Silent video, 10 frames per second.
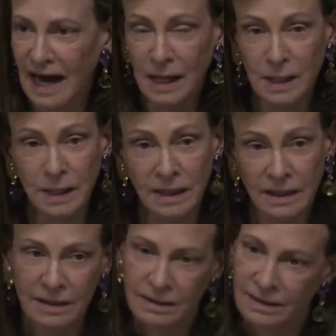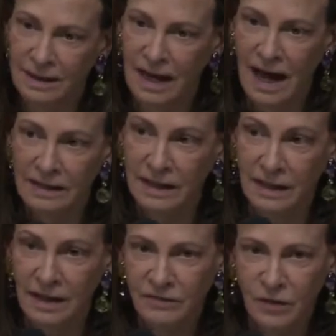Actually, oddly
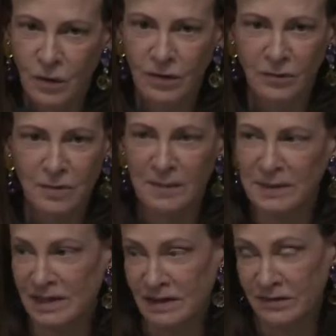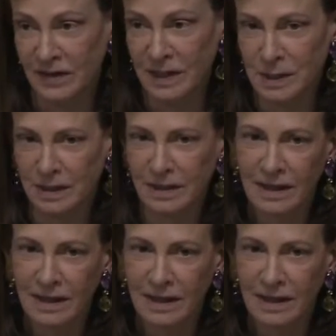enough, during the Republican Convention.